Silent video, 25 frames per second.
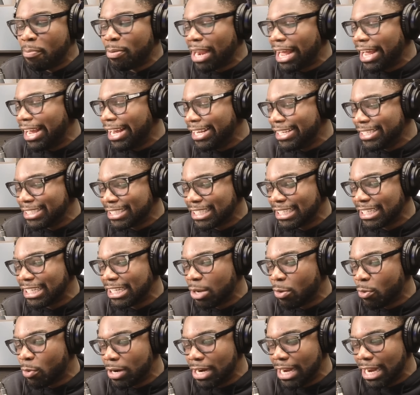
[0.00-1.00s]
players because I
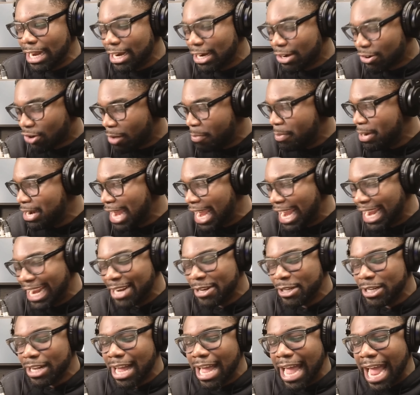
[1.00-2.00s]
don't want to
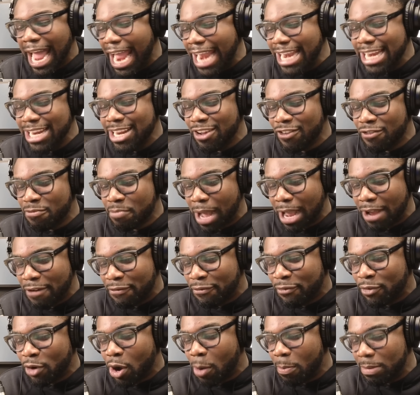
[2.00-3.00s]
incriminate any of my
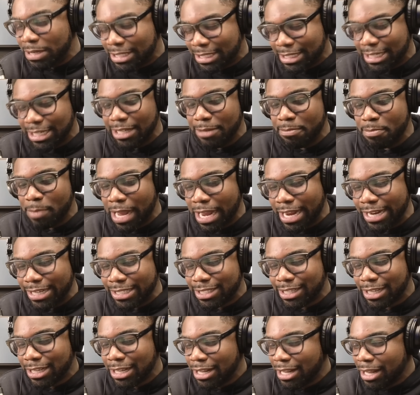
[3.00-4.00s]
former
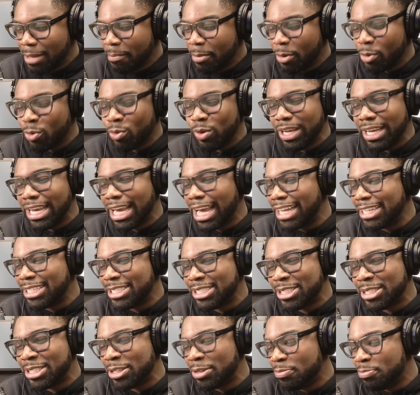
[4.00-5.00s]
teammates, but we had
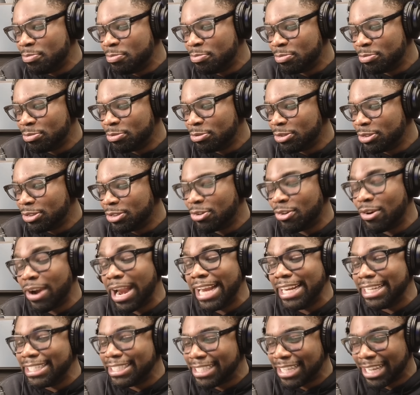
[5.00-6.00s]
some
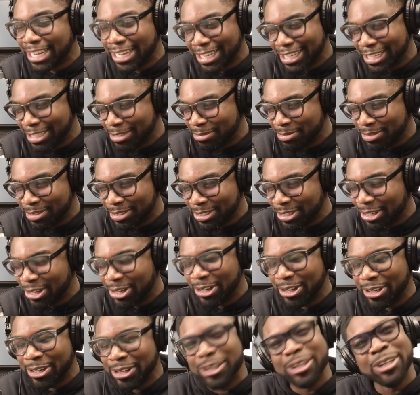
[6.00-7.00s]
great times.
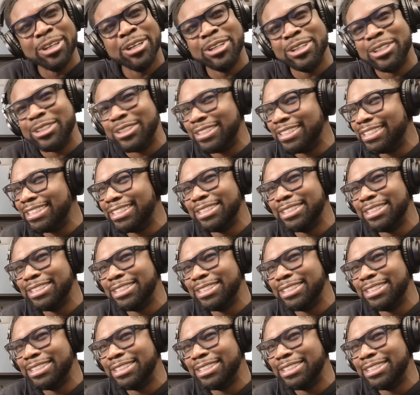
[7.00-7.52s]
Oh, yeah.